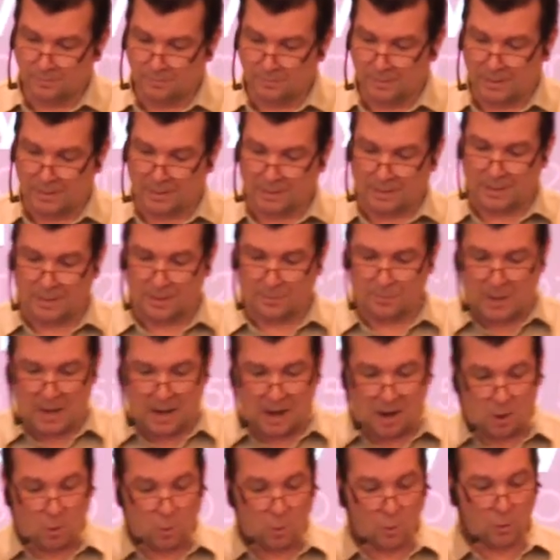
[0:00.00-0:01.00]
that he had
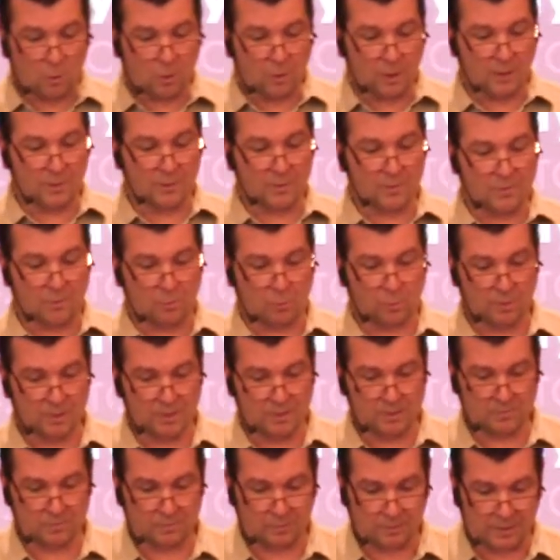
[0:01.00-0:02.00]
power and
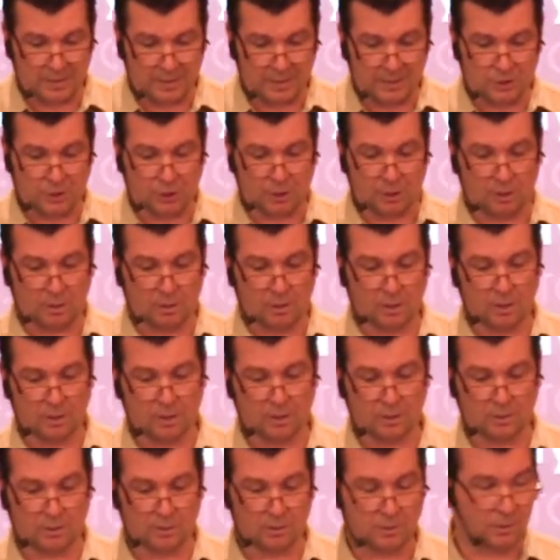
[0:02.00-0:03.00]
authority over nature
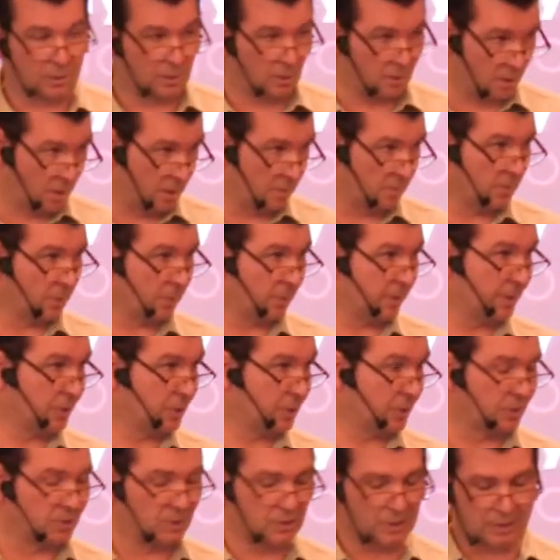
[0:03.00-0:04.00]
to calm the
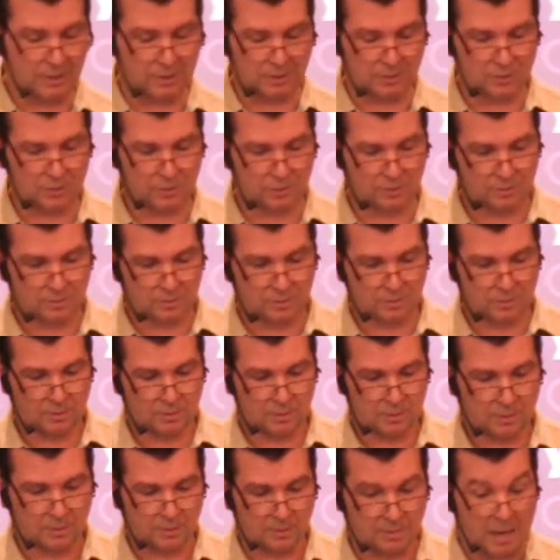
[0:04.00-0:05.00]
raging seas.
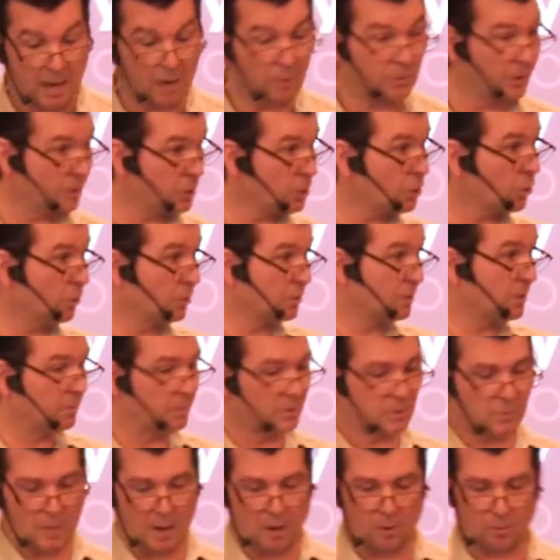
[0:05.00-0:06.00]
Now he shows
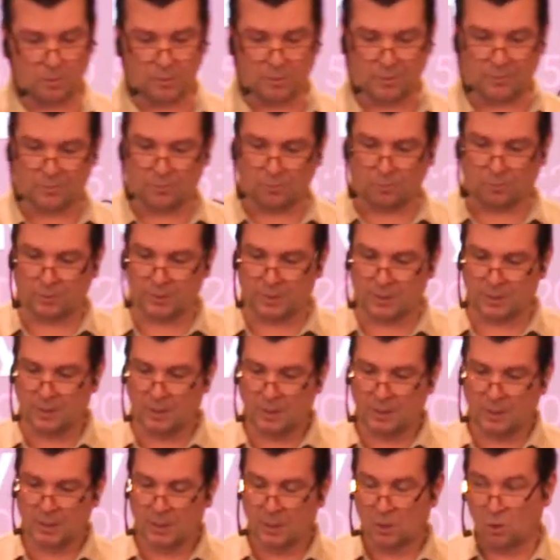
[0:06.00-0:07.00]
them his power and authority
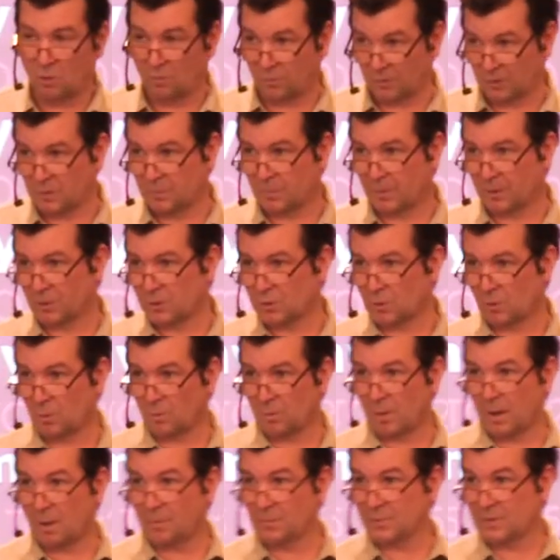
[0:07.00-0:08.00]
over
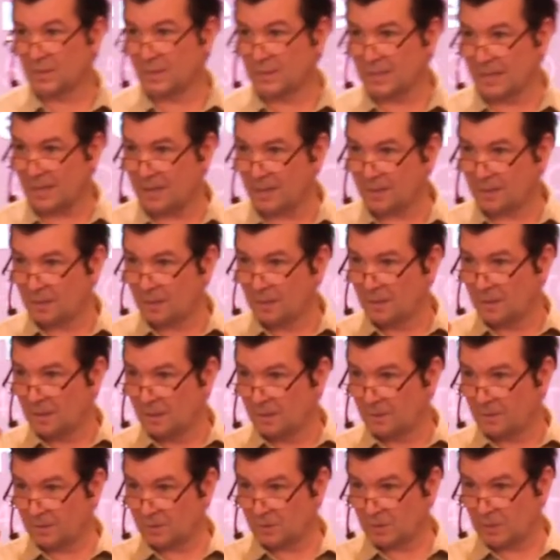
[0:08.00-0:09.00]
spiritual realm to take
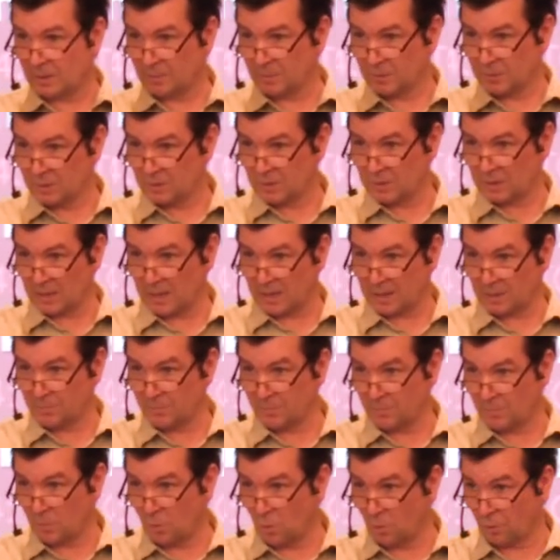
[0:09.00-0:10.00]
these demons
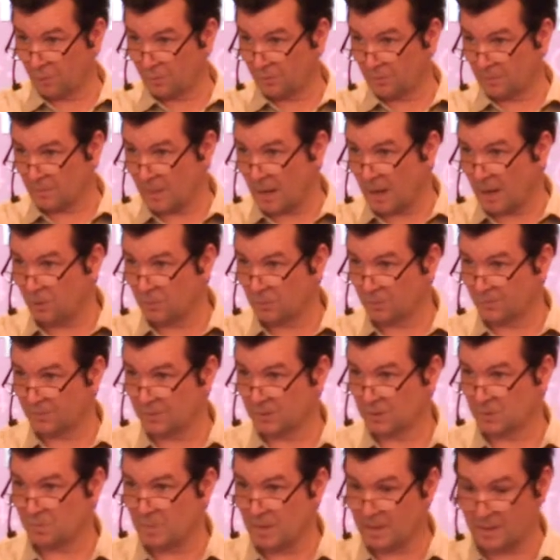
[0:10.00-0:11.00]
and order them out of
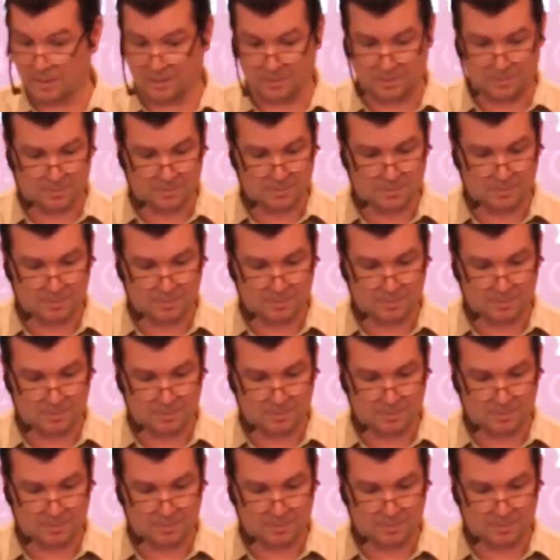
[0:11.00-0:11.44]
this man.